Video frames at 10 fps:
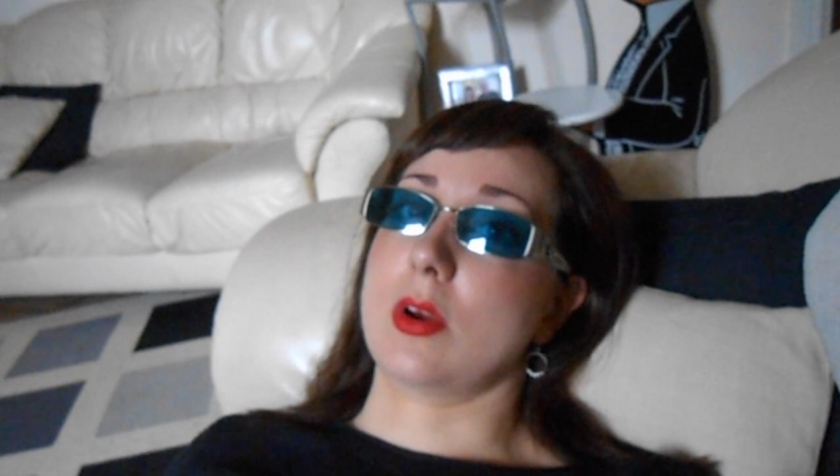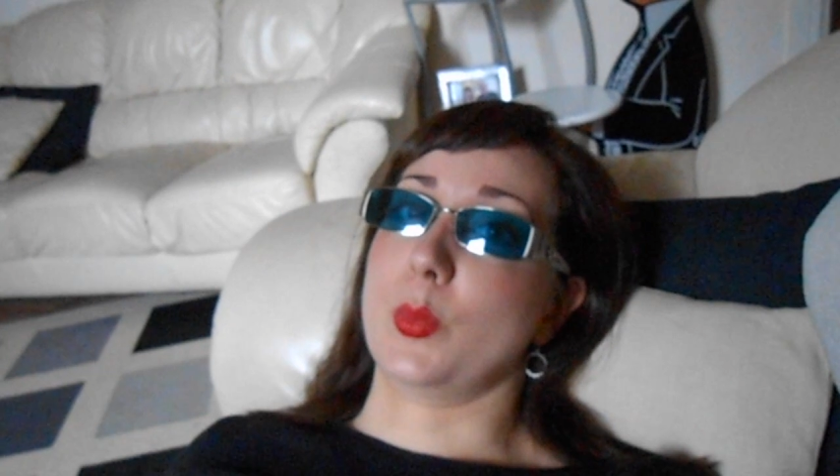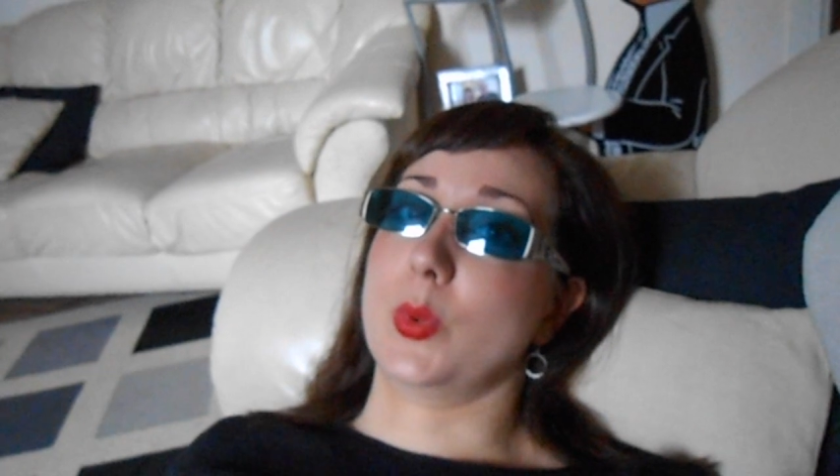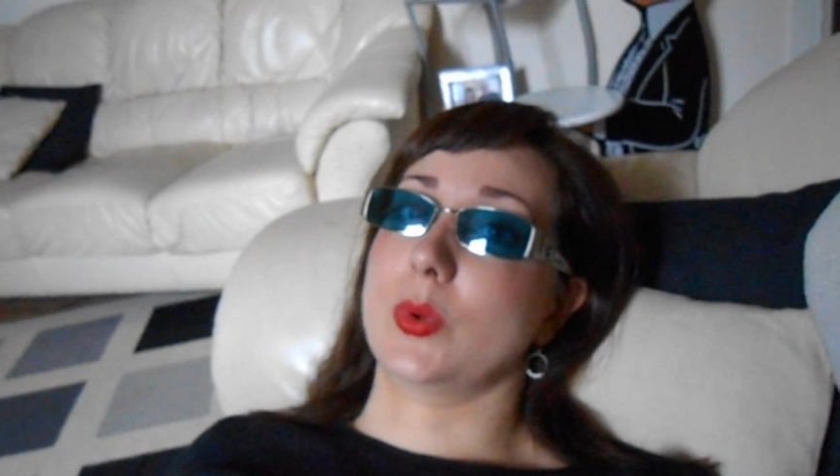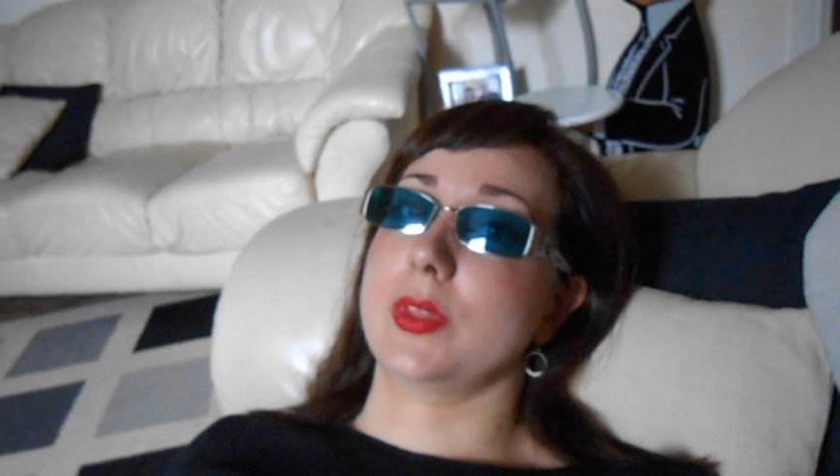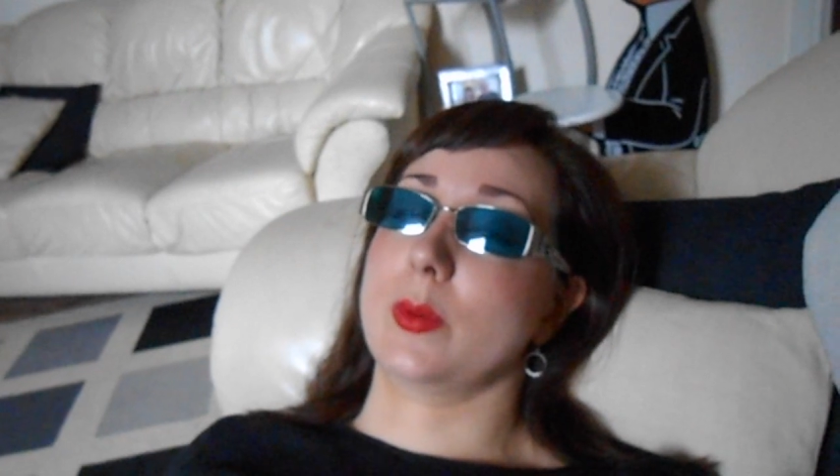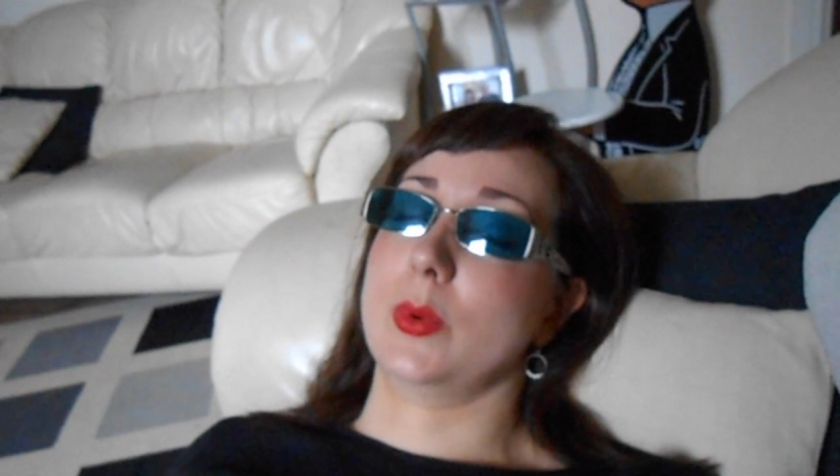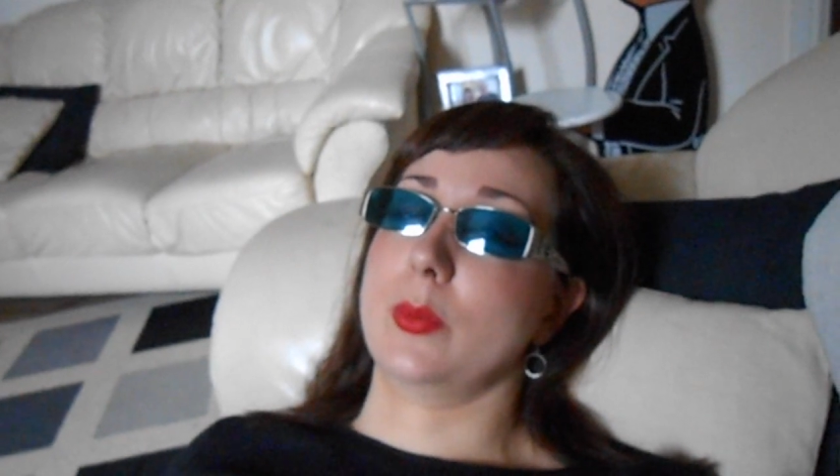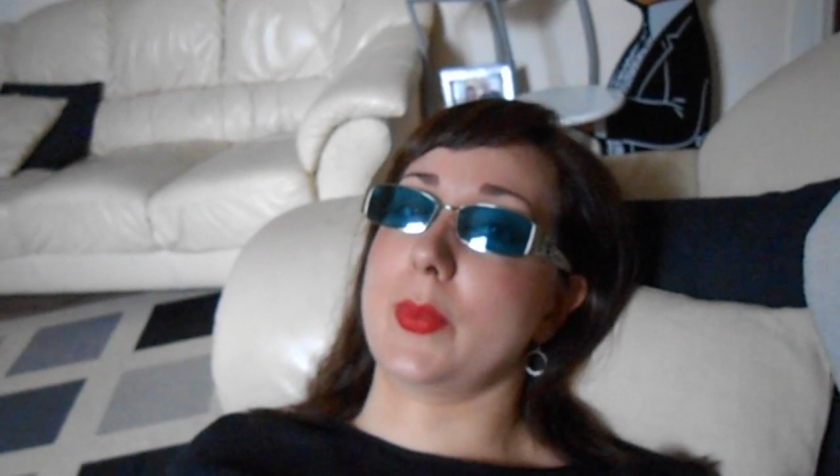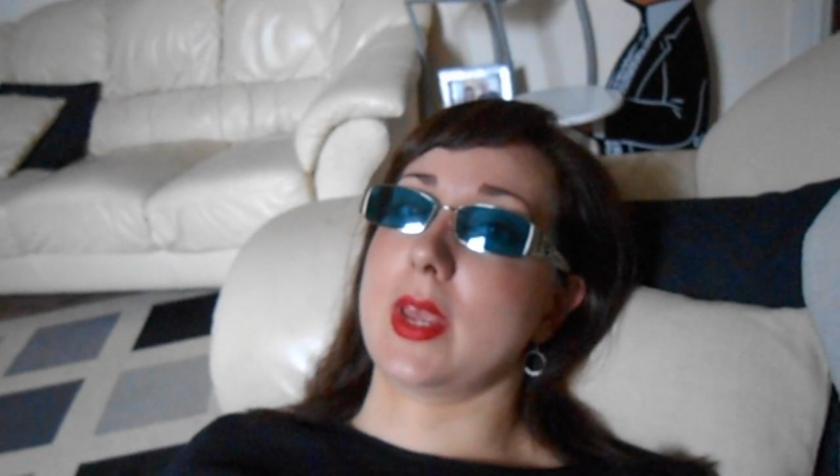I wore, there
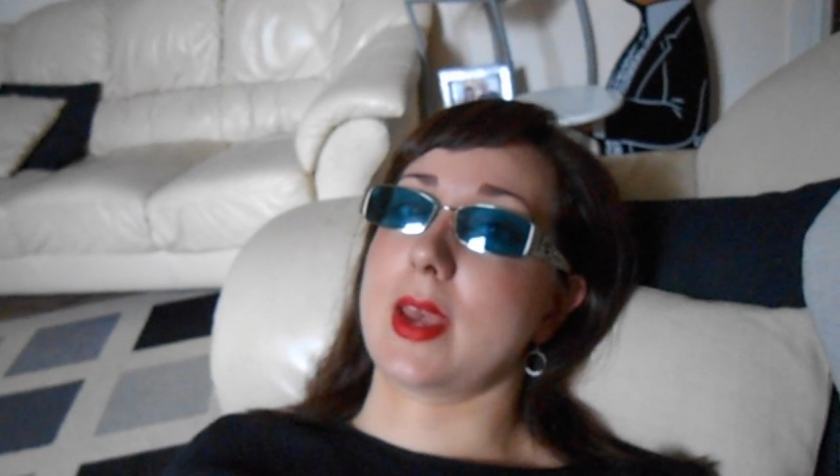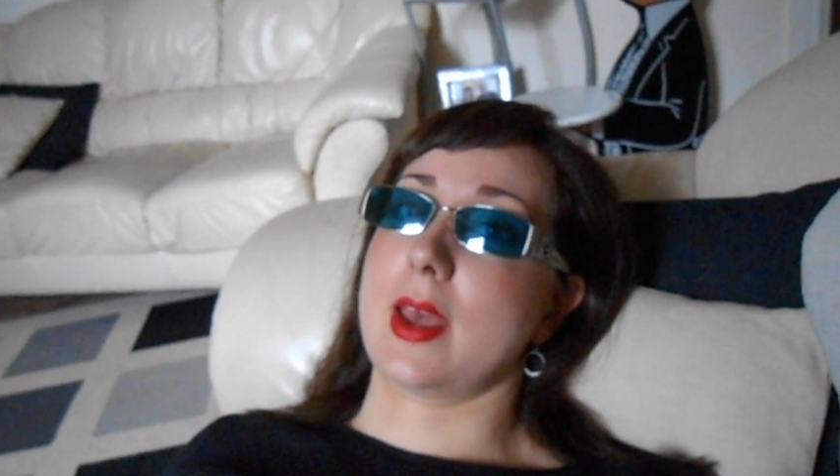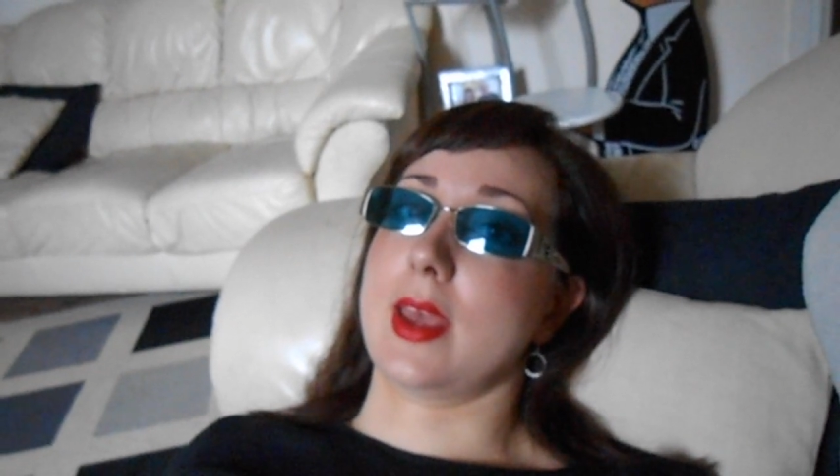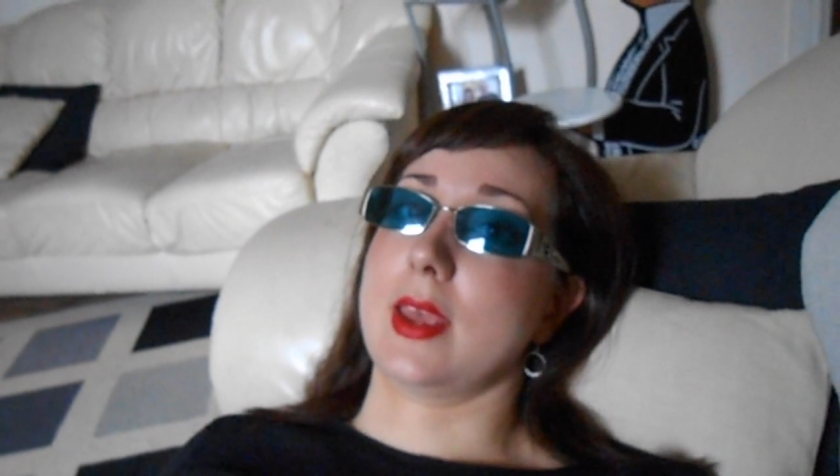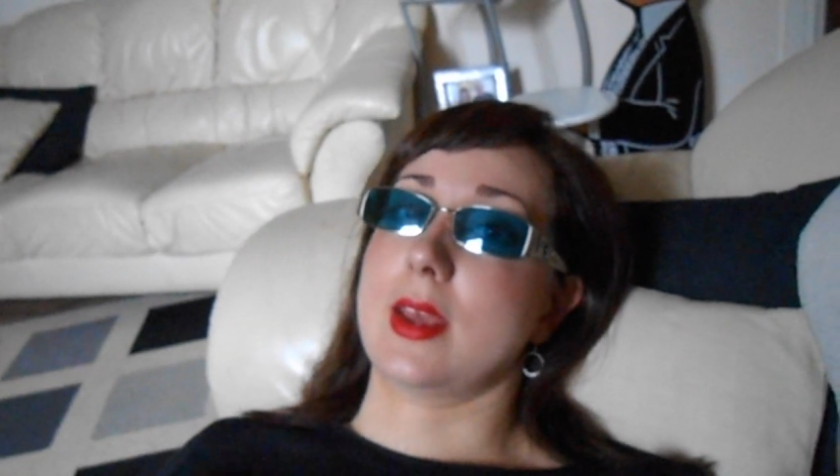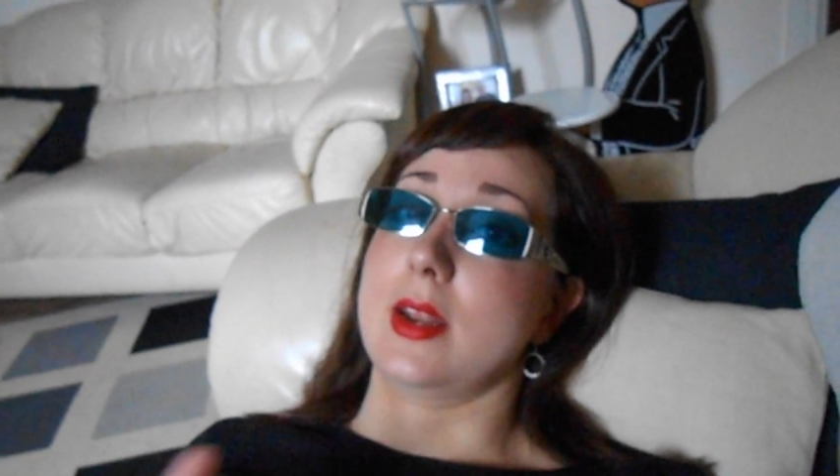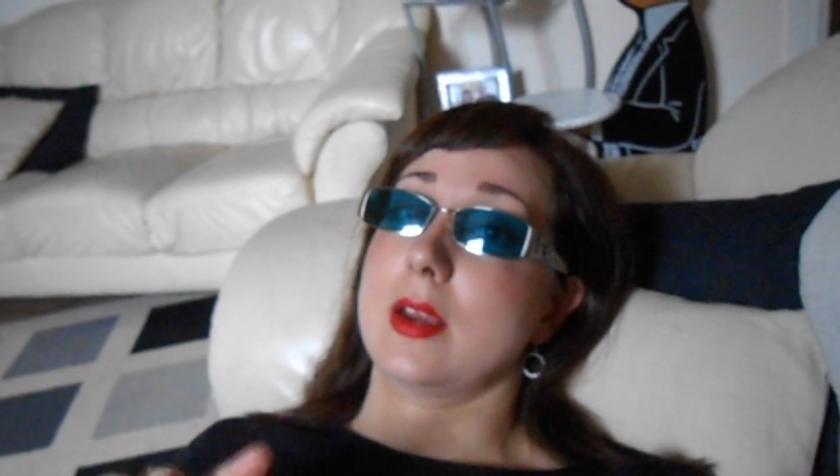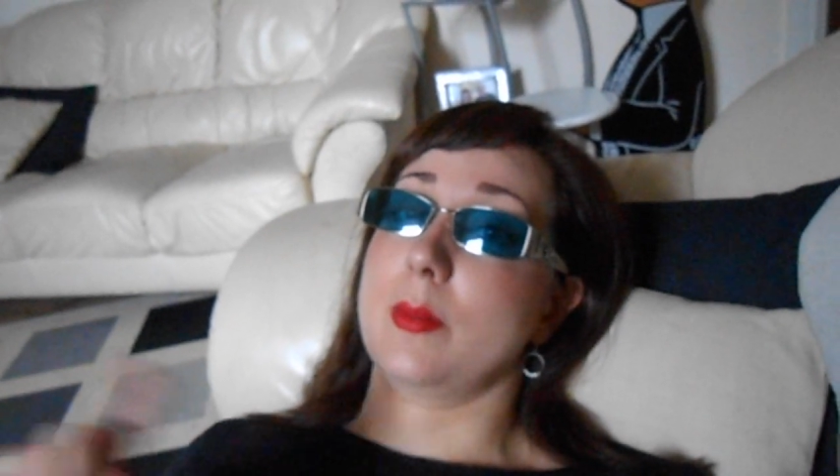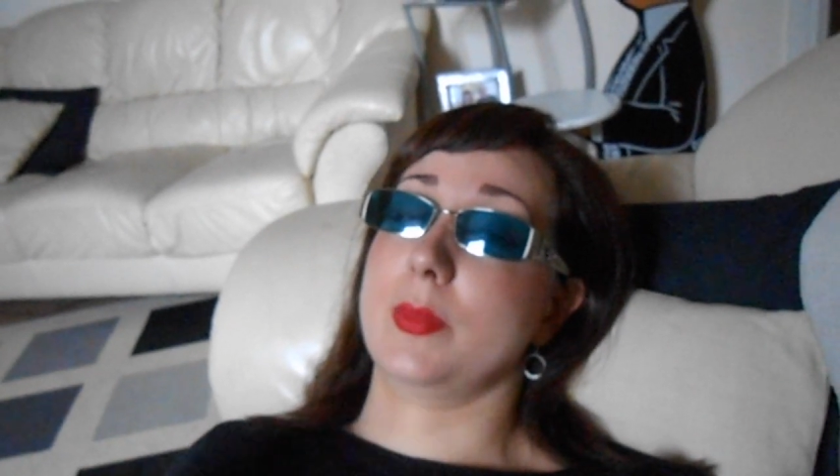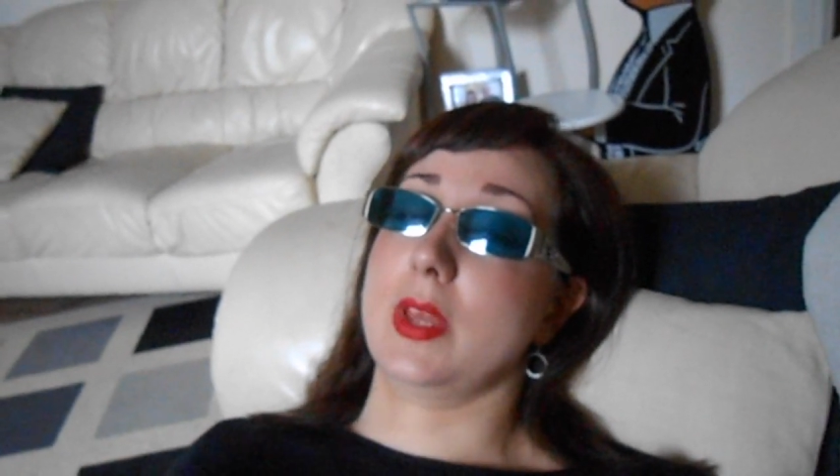will be an
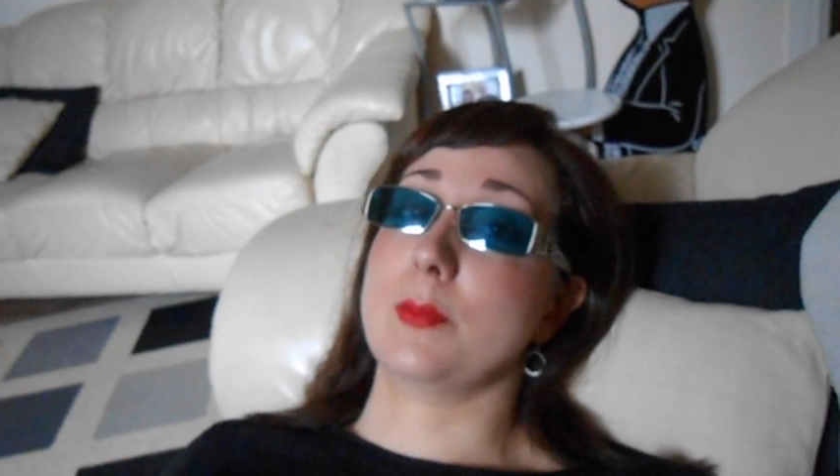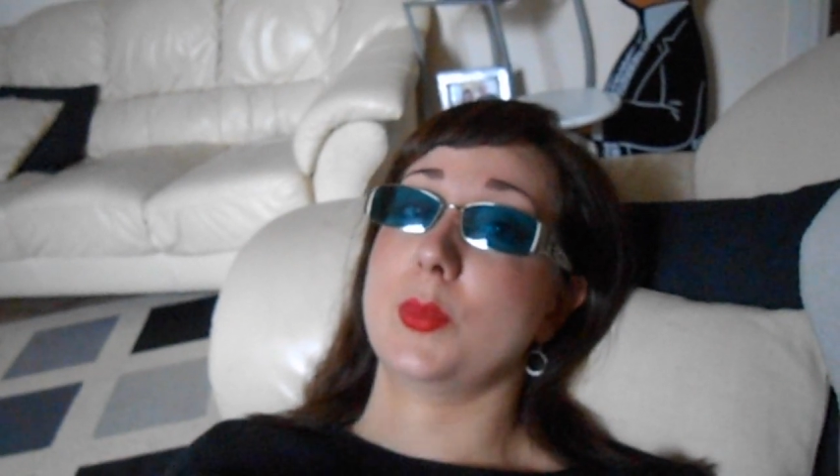accompanying